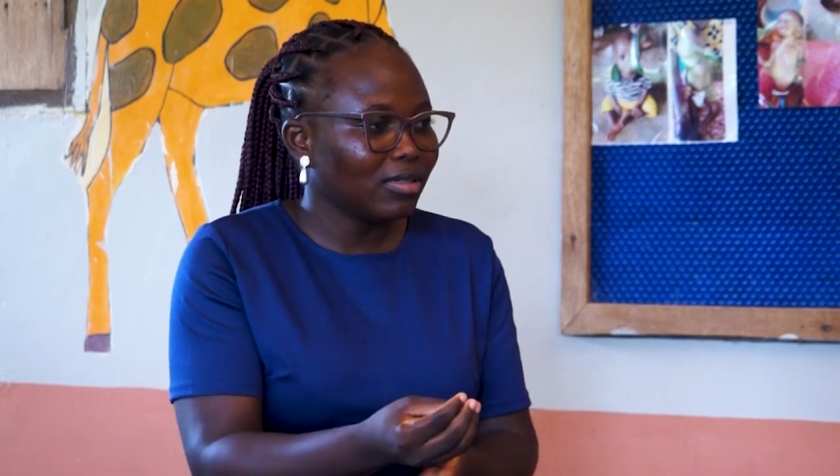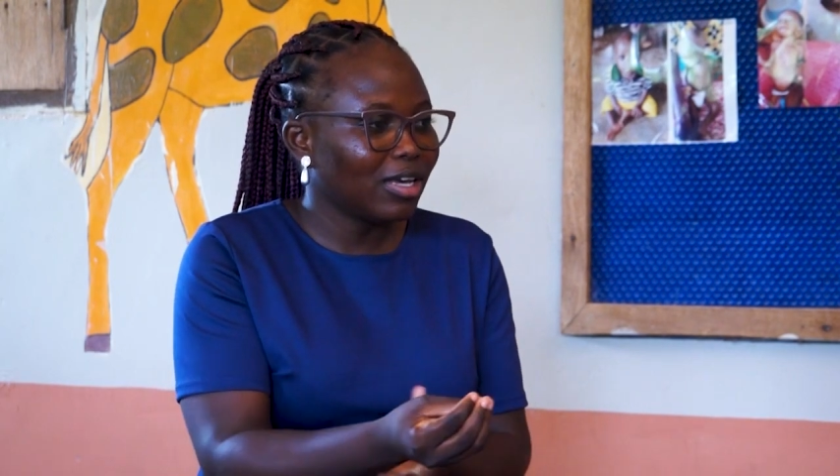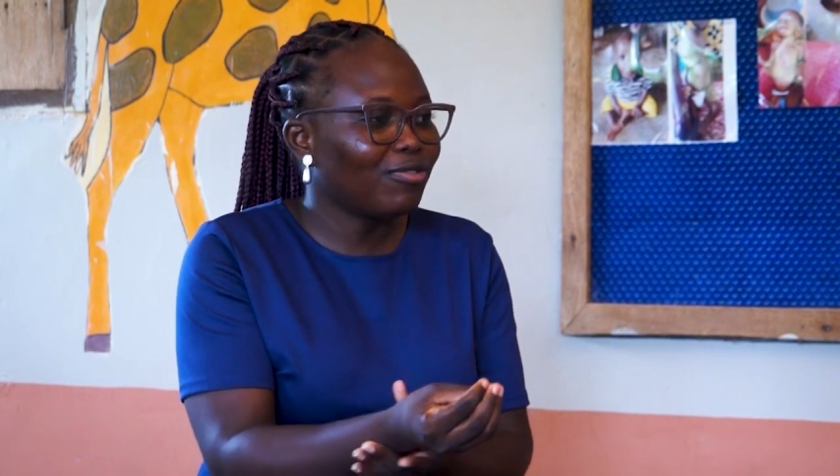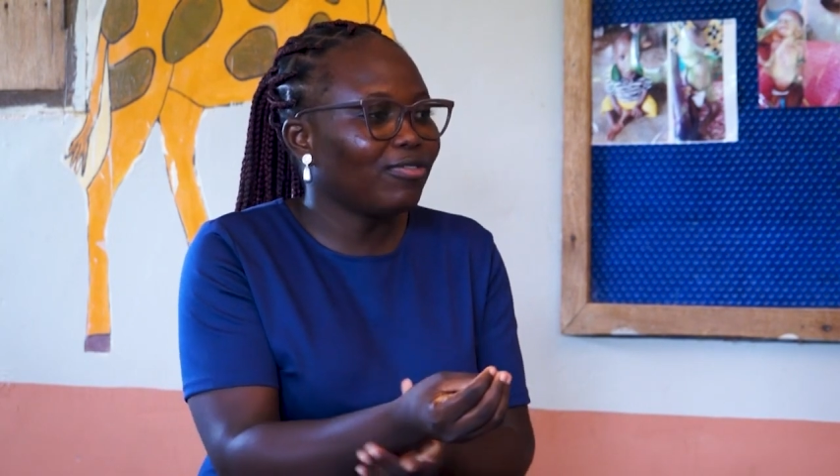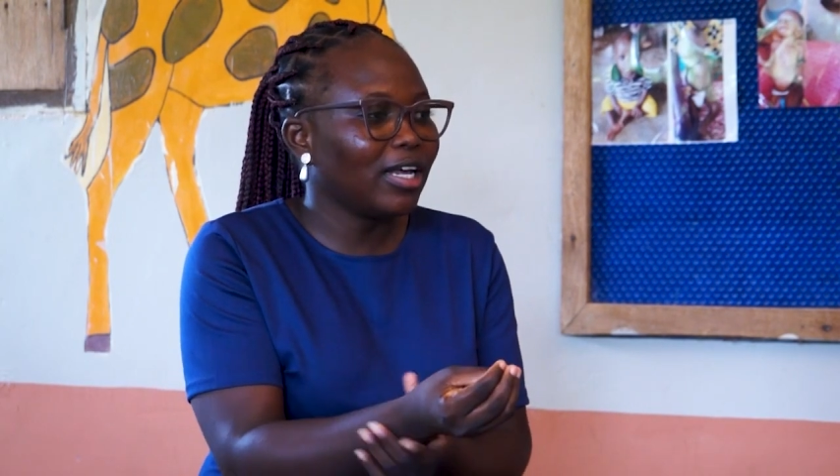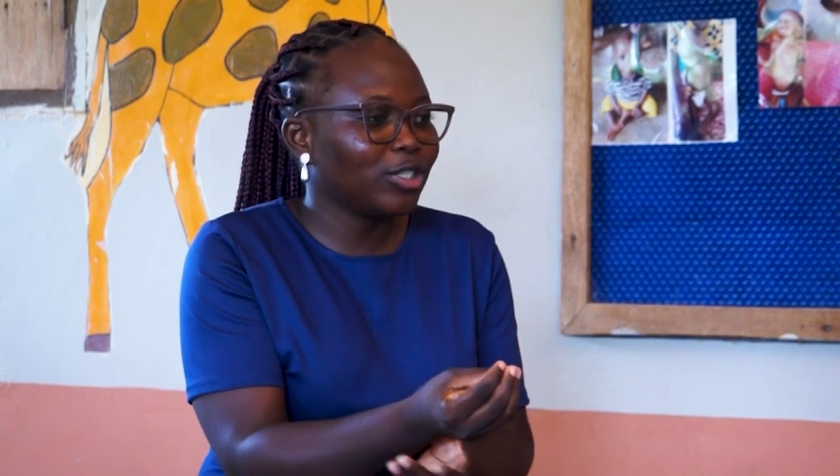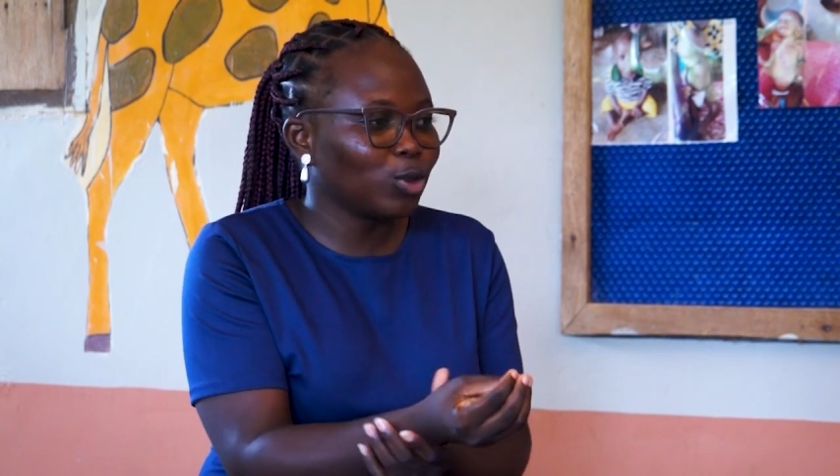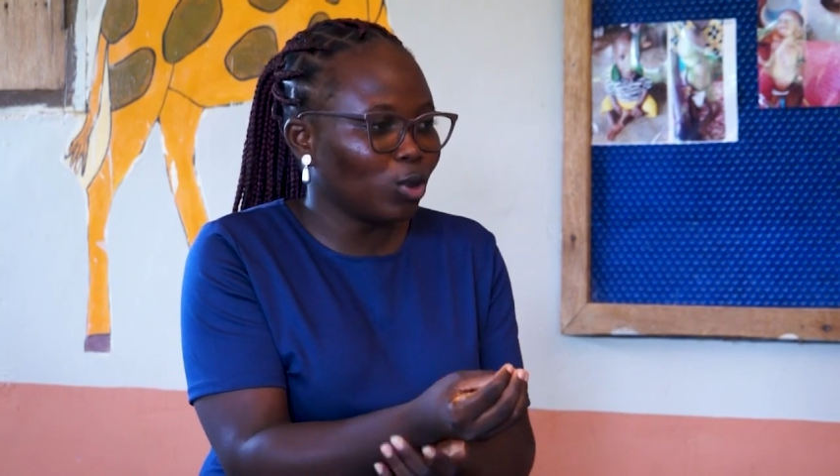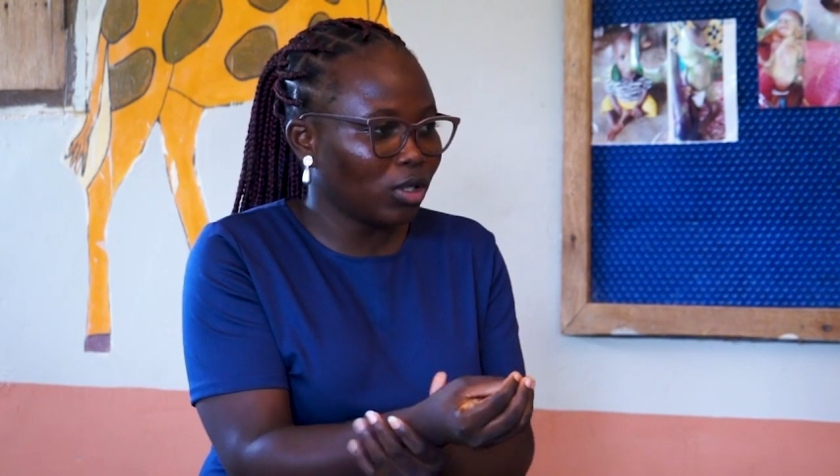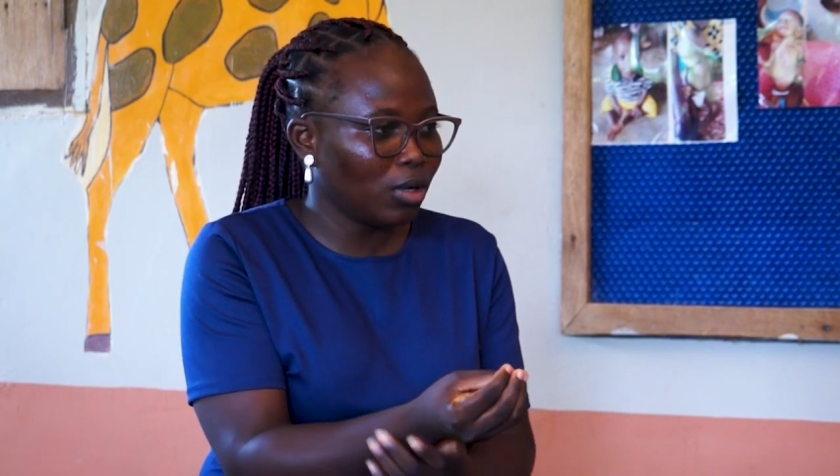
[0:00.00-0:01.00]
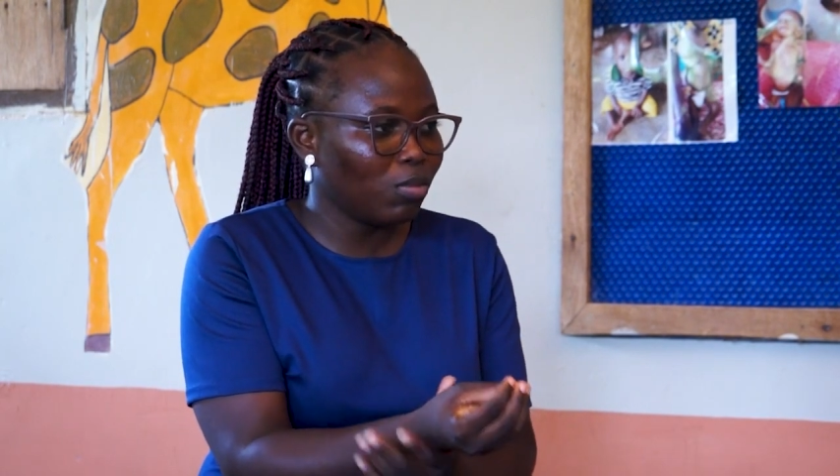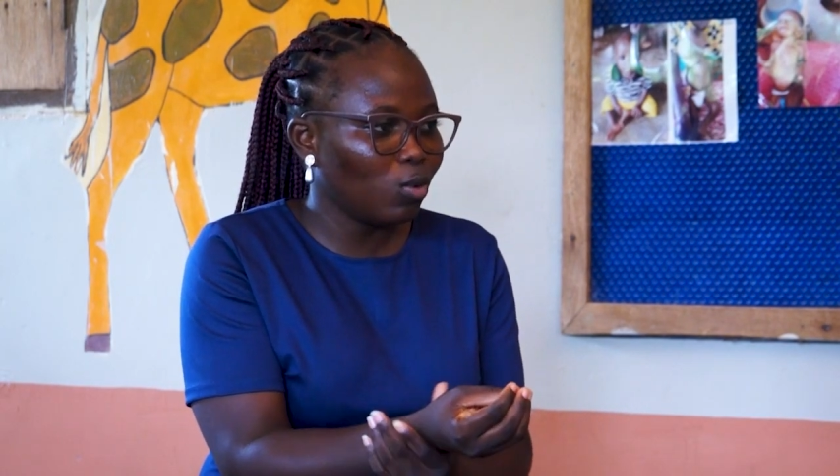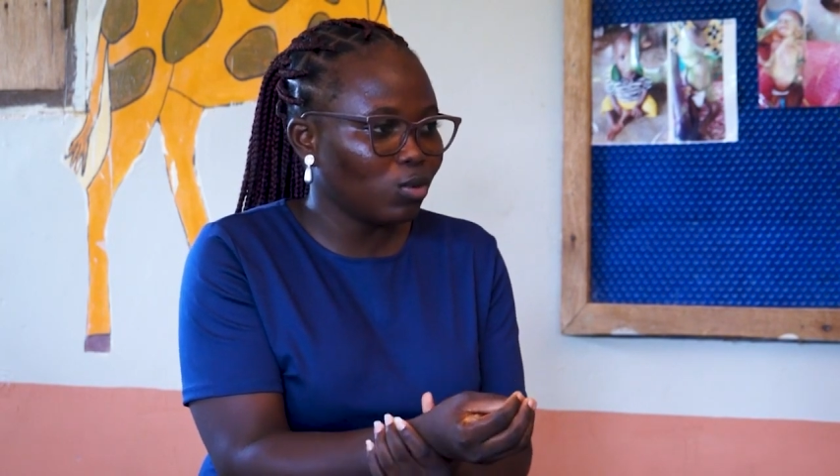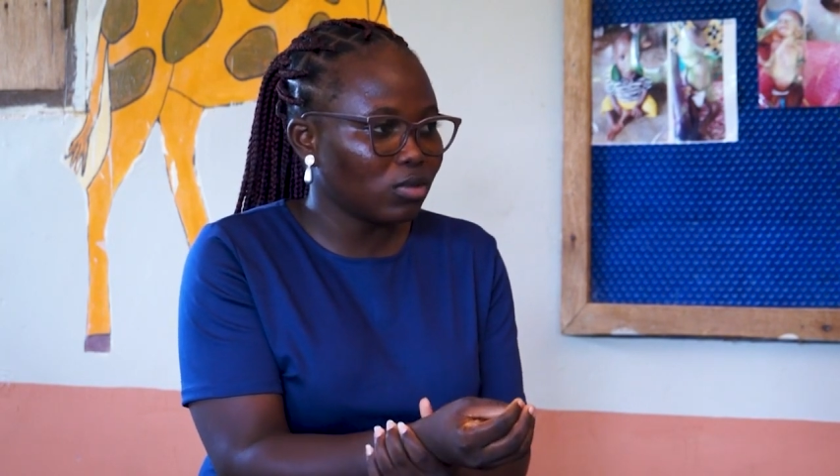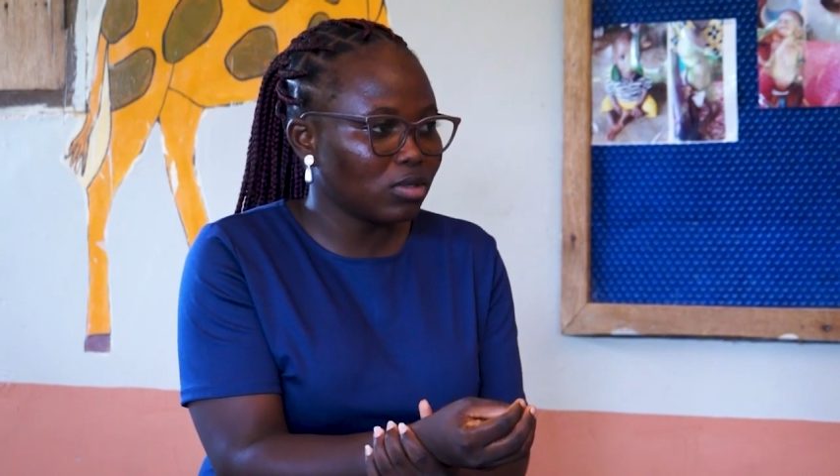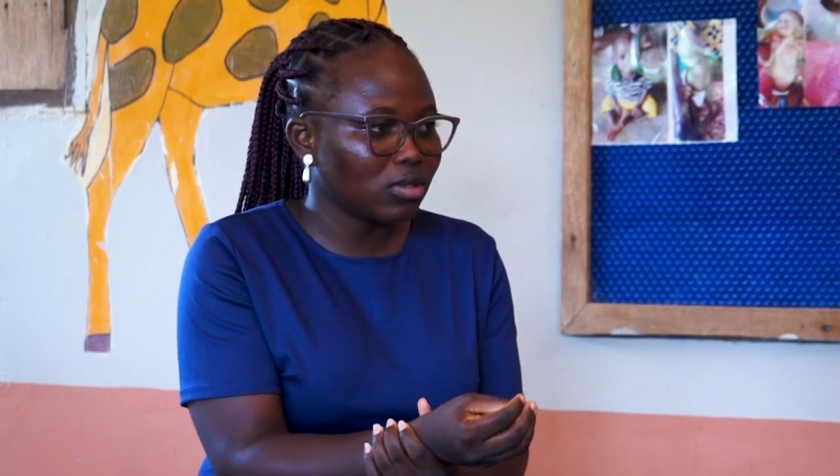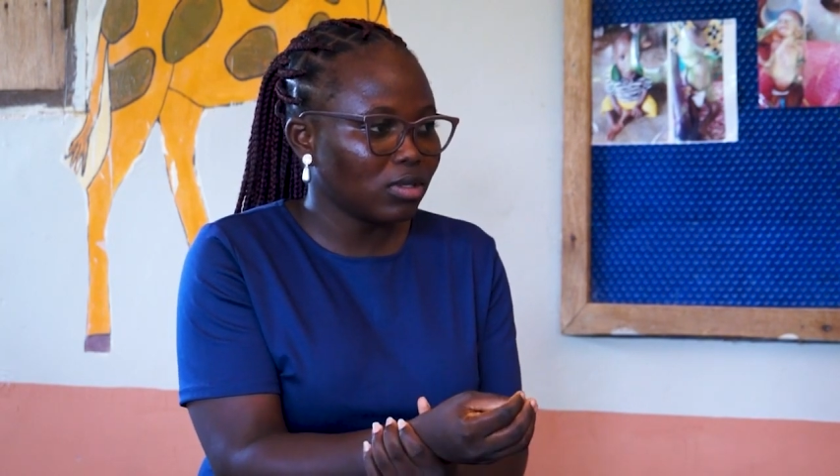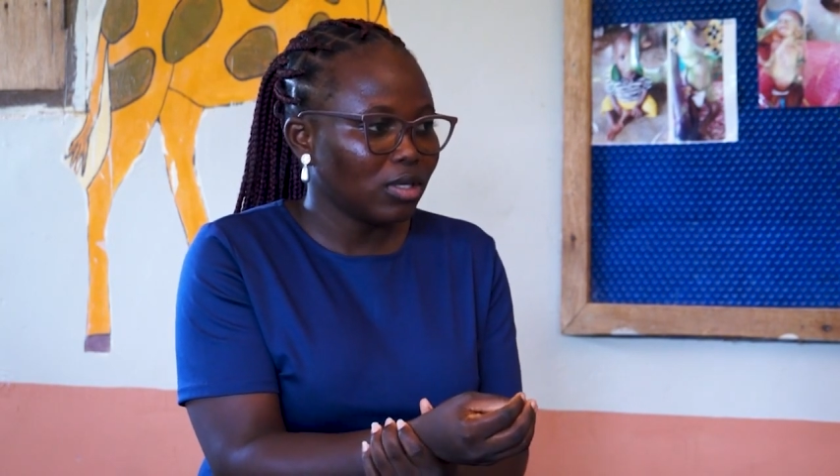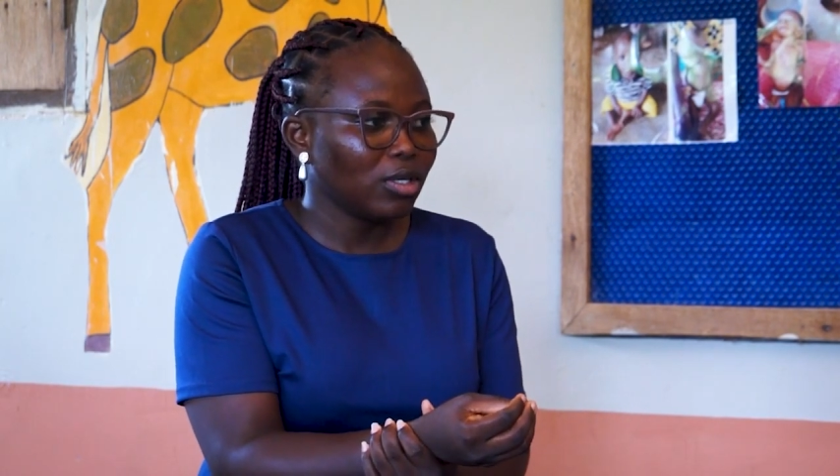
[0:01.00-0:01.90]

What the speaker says: the flesh on the bones.